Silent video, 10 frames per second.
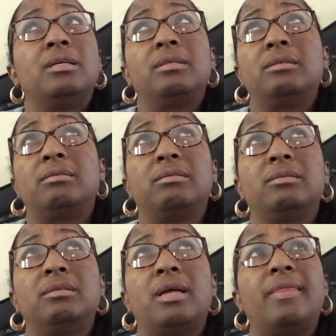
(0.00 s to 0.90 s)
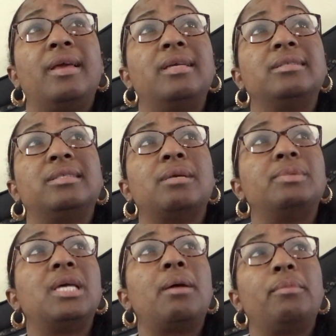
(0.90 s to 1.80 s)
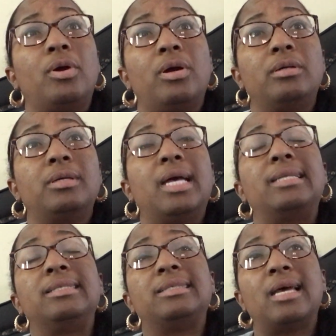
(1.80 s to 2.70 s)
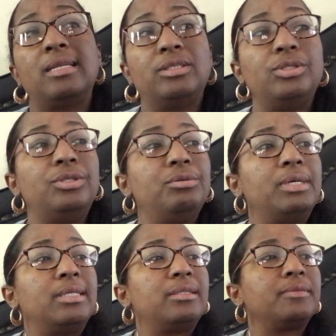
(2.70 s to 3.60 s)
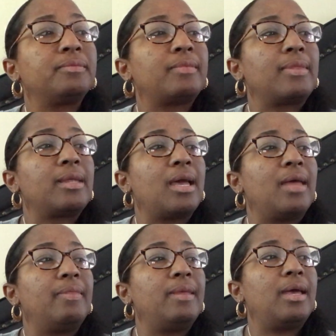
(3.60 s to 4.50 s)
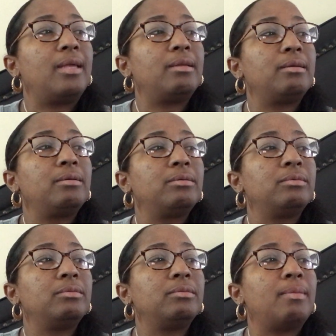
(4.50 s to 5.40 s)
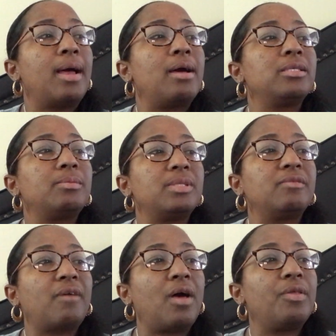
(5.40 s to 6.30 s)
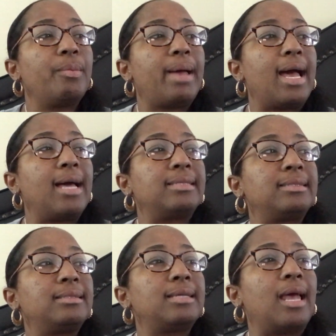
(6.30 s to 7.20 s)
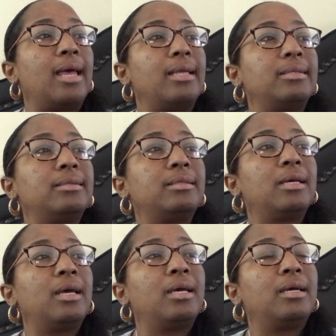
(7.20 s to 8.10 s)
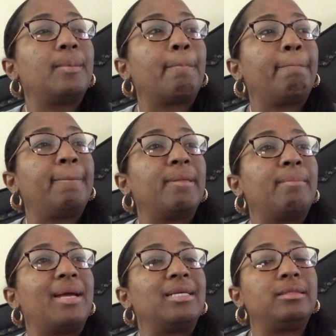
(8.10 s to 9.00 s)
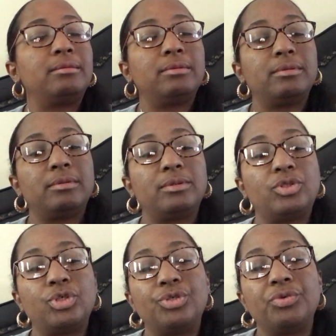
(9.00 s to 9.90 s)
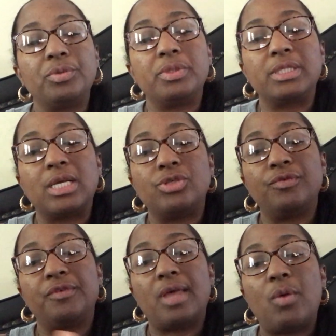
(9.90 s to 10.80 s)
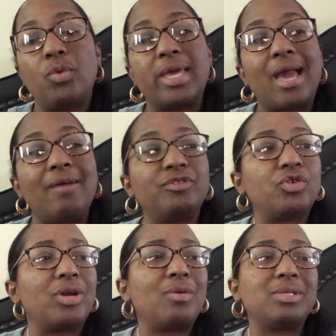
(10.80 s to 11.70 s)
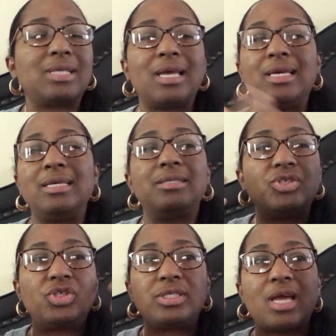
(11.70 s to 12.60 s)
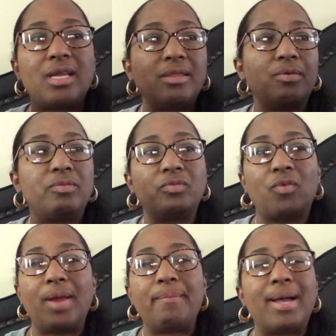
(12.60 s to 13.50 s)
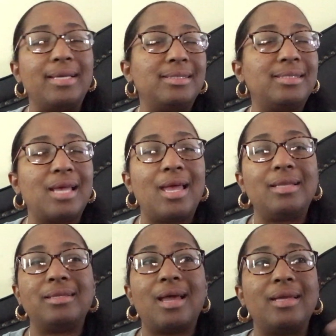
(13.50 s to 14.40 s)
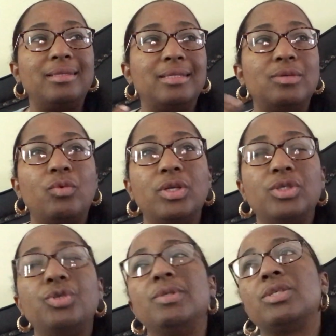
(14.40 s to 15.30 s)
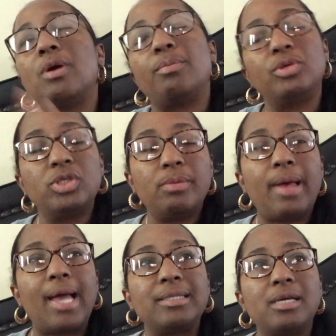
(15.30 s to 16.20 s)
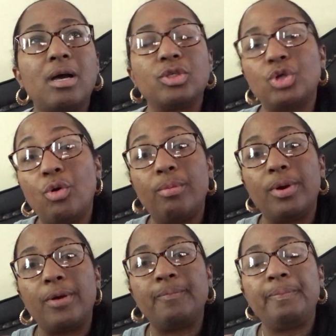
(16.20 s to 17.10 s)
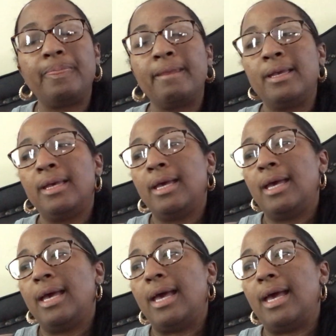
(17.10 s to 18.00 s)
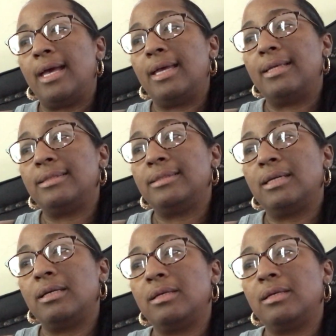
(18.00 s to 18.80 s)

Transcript: I think in September I had decided to do it. And then my husband's father passed, and my surgery was scheduled for that week after, and I was like, he's just not in the right mindset, and I didn't want to do it, so I pushed it back to October. And